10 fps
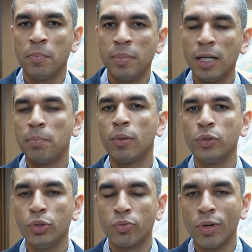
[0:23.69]
be
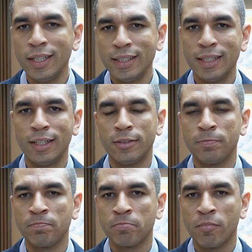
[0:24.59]
upon you right
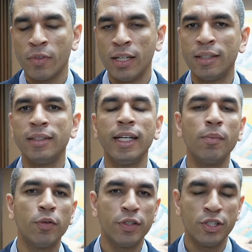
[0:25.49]
now in the
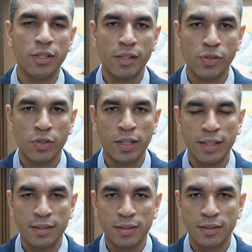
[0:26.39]
name of Jesus
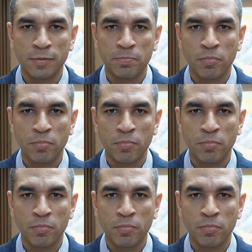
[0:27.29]
Christ.